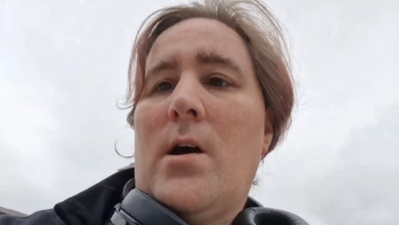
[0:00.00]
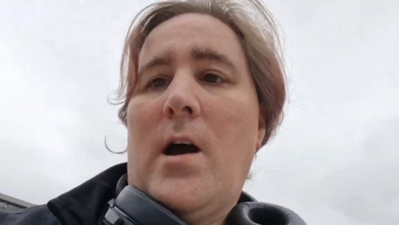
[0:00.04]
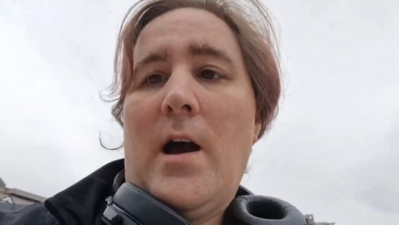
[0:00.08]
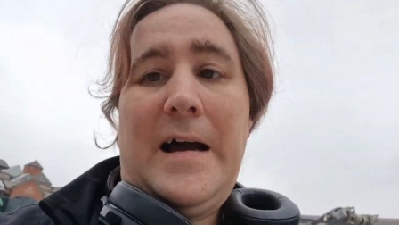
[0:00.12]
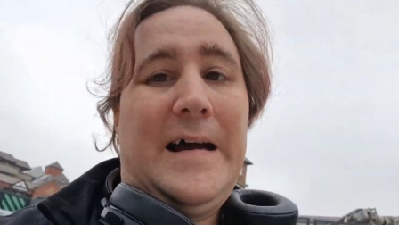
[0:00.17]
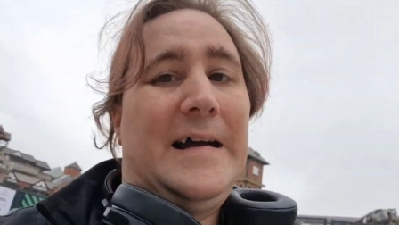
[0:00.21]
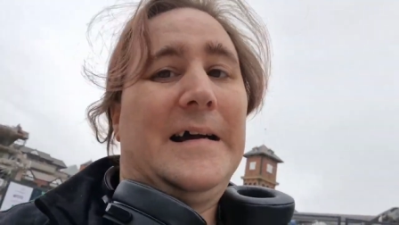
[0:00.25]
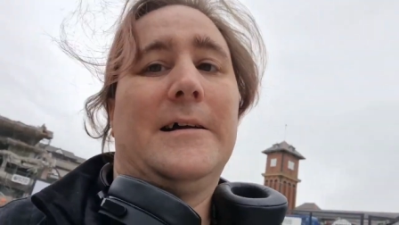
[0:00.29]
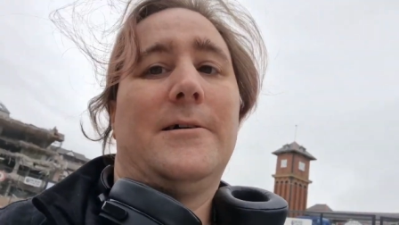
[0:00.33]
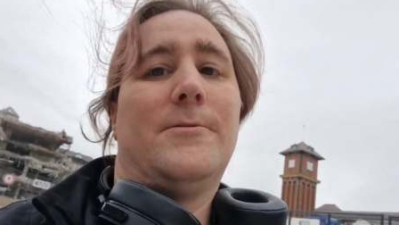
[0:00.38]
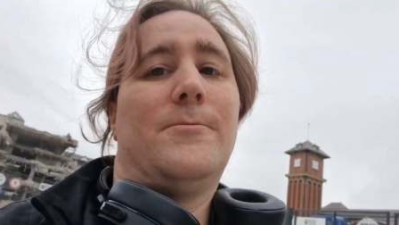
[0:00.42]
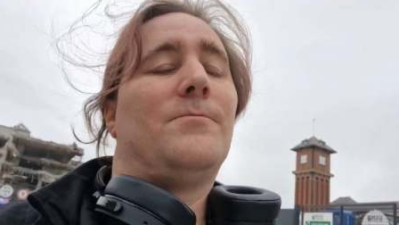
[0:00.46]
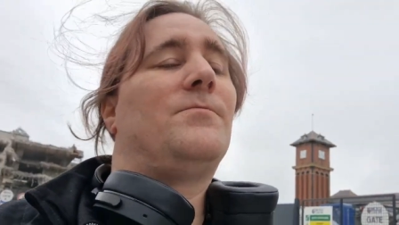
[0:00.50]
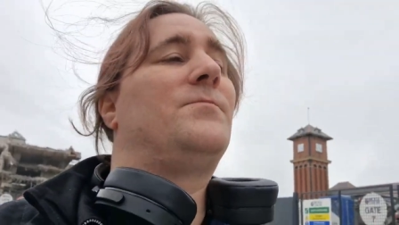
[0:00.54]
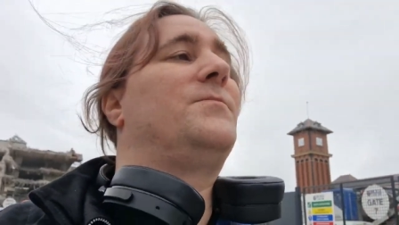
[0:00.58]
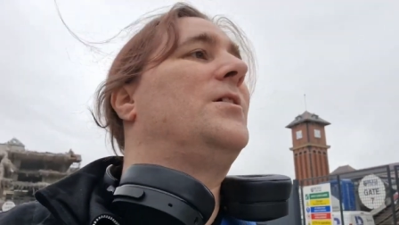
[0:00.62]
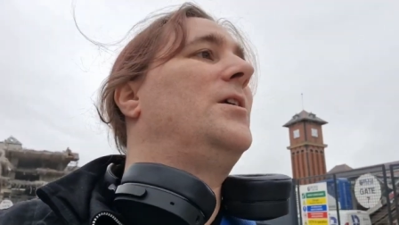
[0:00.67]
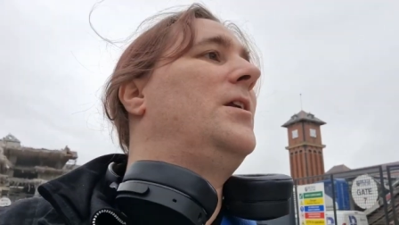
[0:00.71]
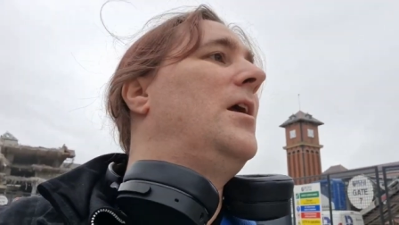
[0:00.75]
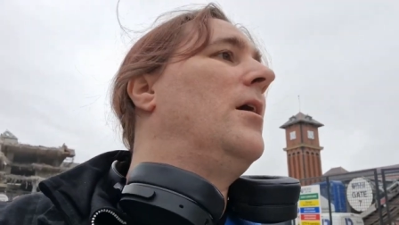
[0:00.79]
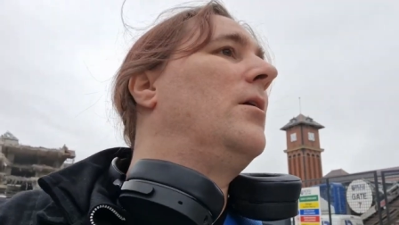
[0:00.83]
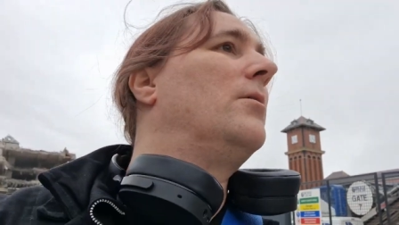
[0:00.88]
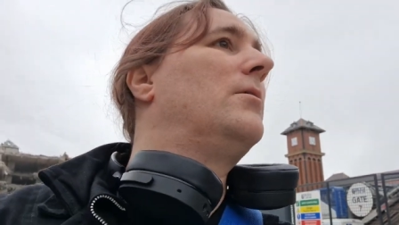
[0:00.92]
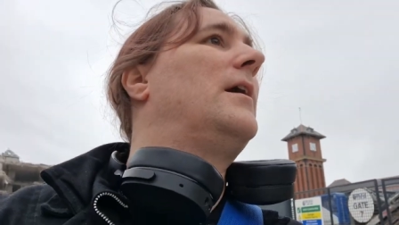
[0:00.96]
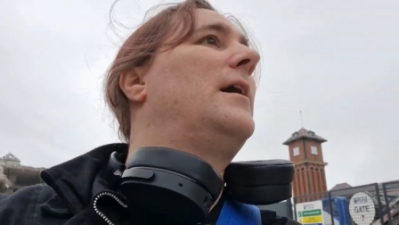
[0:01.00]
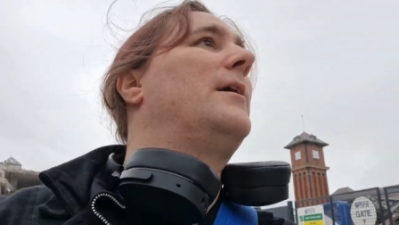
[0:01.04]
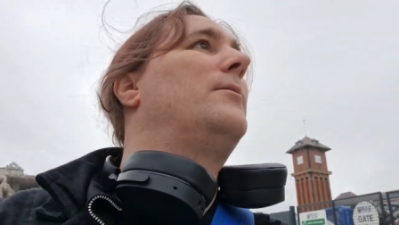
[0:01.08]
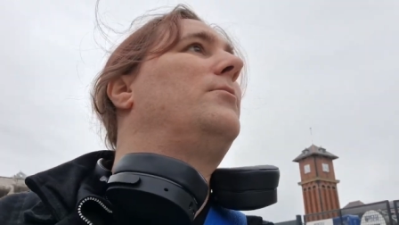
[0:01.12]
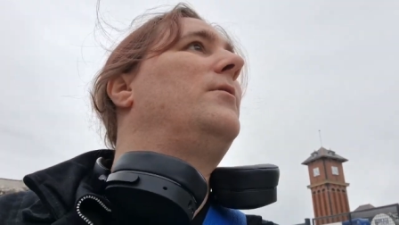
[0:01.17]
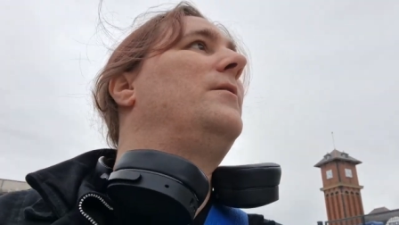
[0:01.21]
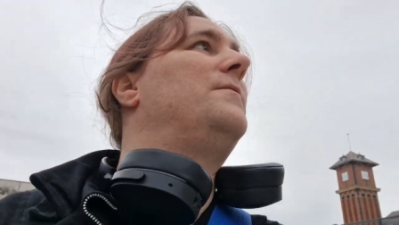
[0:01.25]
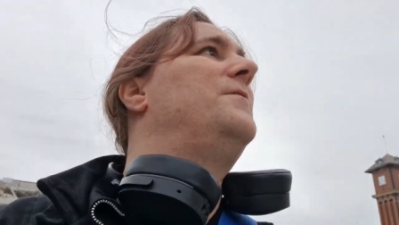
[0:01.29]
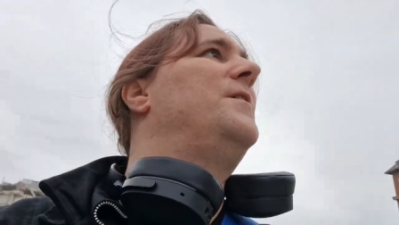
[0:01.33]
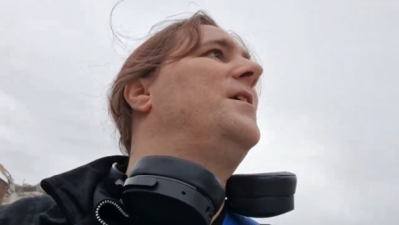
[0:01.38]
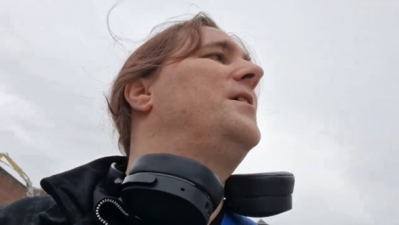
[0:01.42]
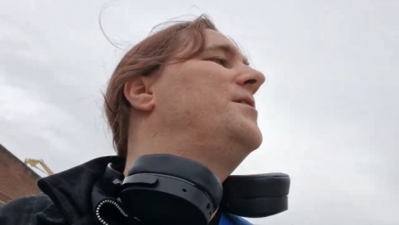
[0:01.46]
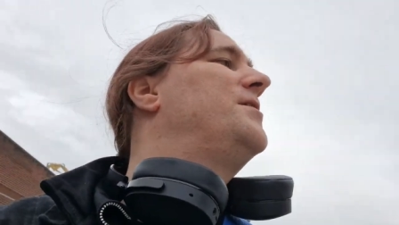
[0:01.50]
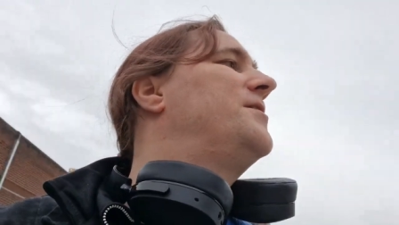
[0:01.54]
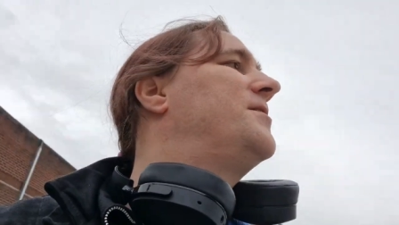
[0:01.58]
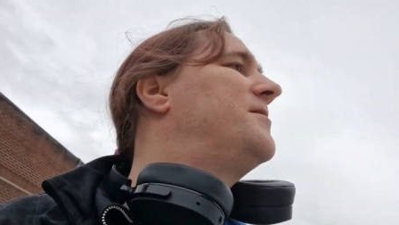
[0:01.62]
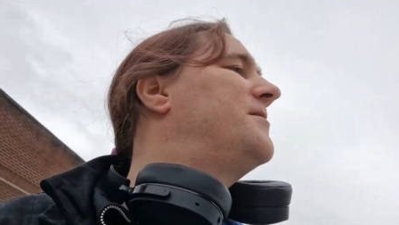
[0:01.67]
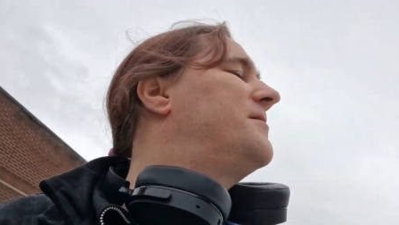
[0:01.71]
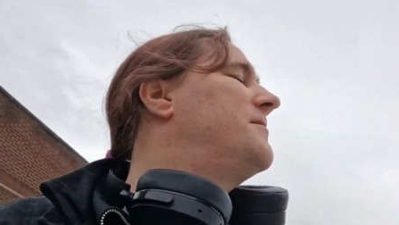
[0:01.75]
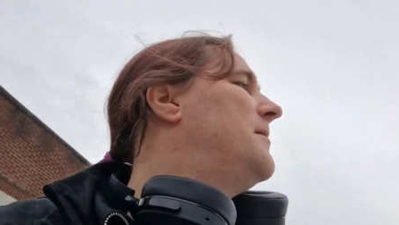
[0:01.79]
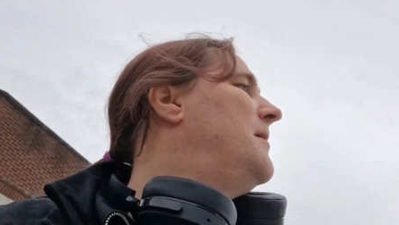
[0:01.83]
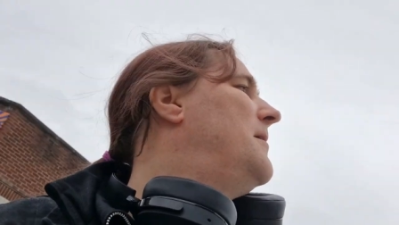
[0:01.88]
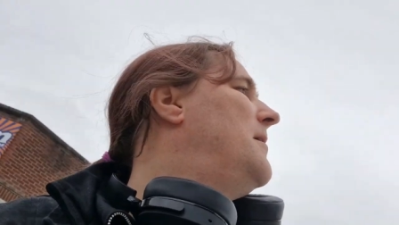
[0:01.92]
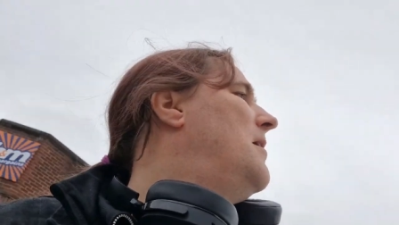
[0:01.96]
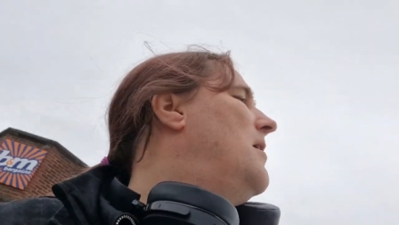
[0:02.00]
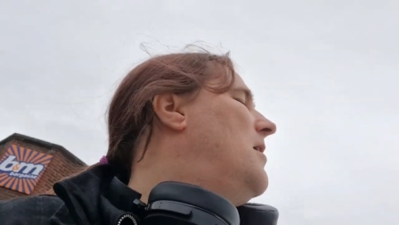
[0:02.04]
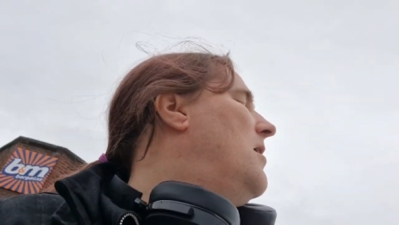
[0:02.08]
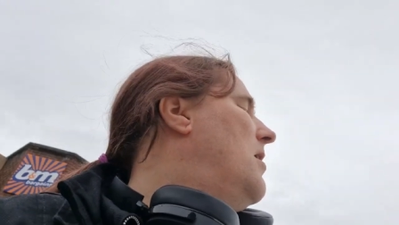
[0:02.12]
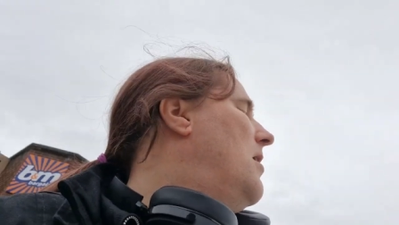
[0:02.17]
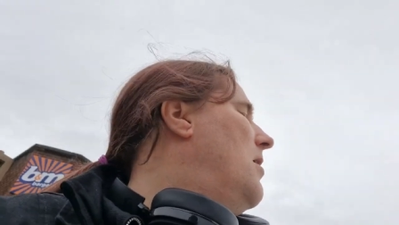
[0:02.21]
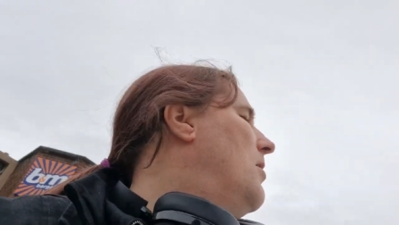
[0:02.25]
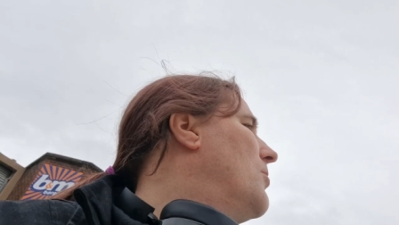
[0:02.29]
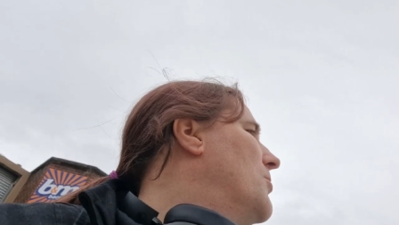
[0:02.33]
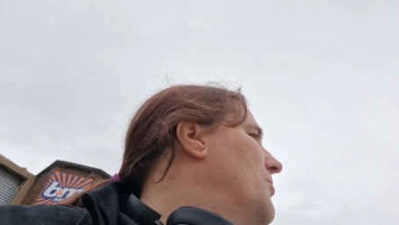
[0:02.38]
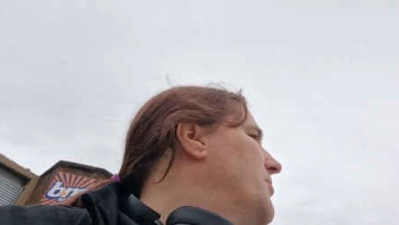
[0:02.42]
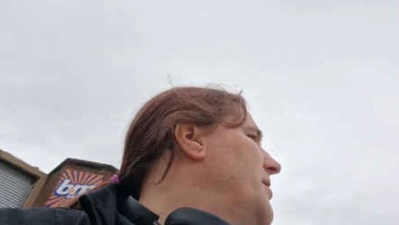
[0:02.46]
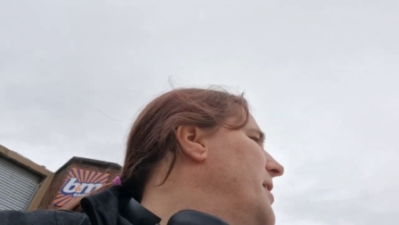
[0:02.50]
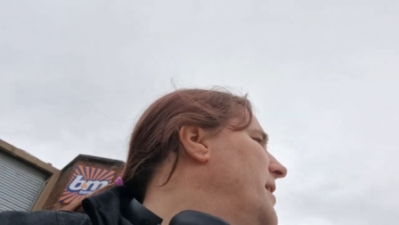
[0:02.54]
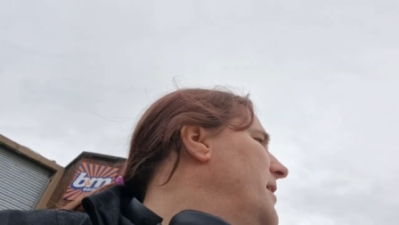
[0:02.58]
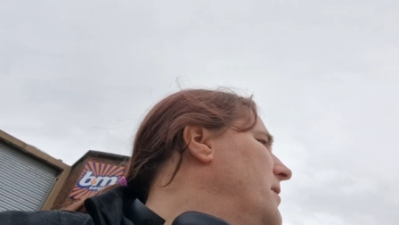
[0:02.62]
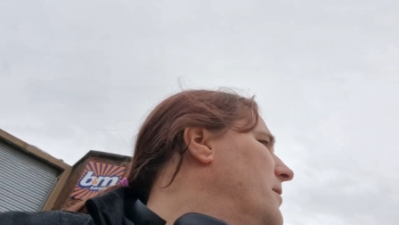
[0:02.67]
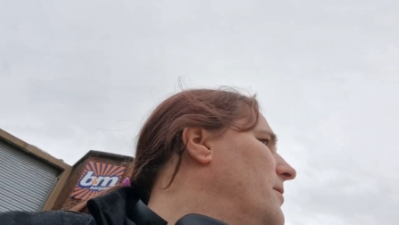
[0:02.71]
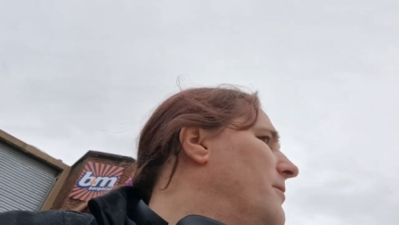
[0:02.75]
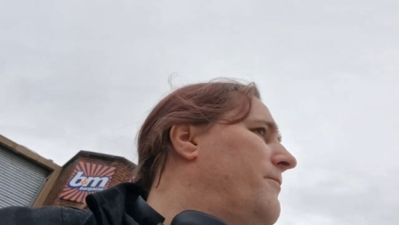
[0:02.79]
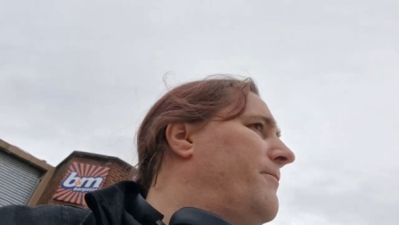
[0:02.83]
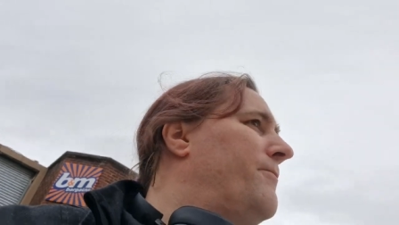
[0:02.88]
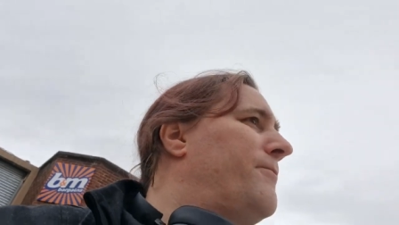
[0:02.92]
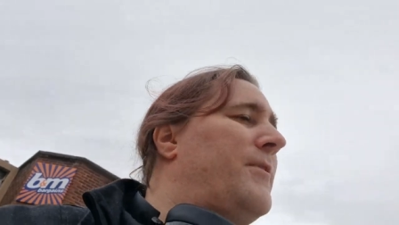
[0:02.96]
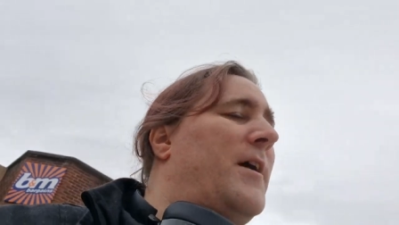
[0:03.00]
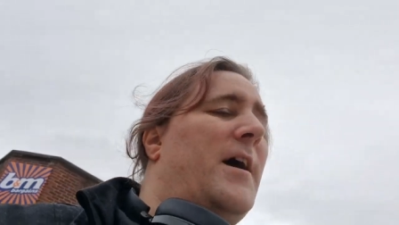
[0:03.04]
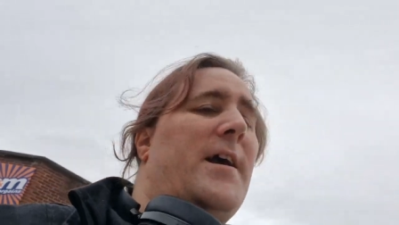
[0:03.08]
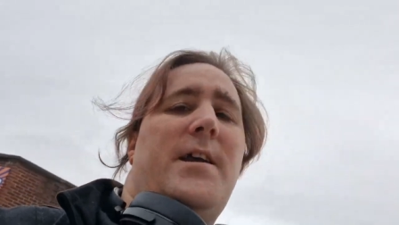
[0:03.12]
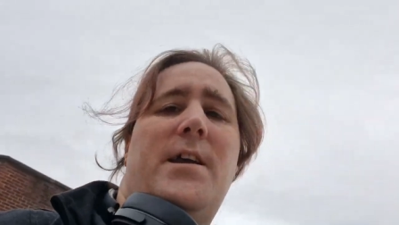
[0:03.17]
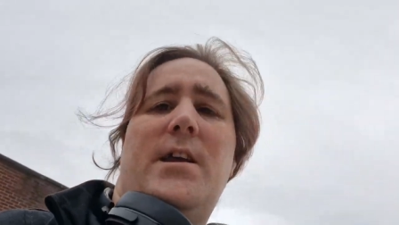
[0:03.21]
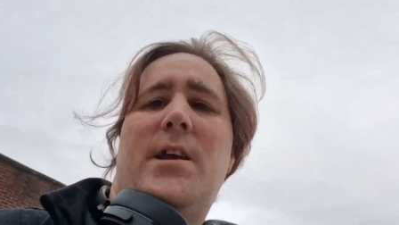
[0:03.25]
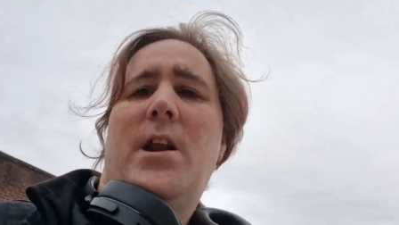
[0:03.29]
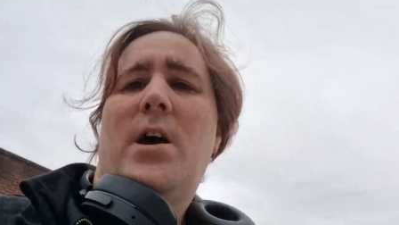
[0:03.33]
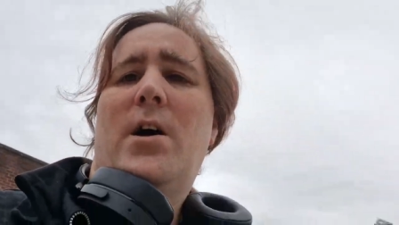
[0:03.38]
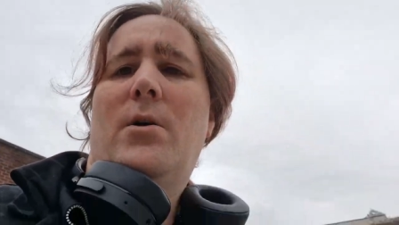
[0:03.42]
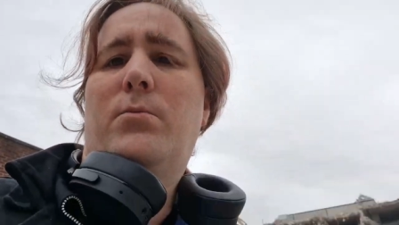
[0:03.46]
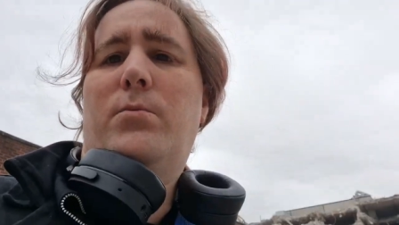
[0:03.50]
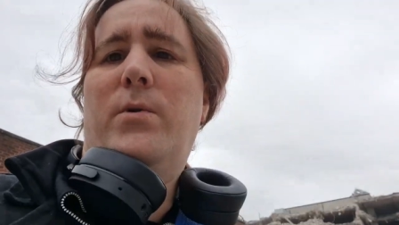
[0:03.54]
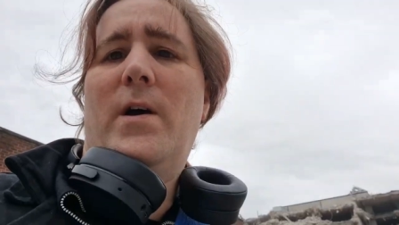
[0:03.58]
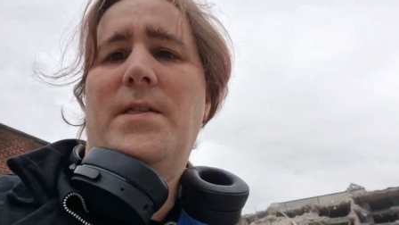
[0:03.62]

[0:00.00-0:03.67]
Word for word: Um, you know, like with this whole thing of like, you know,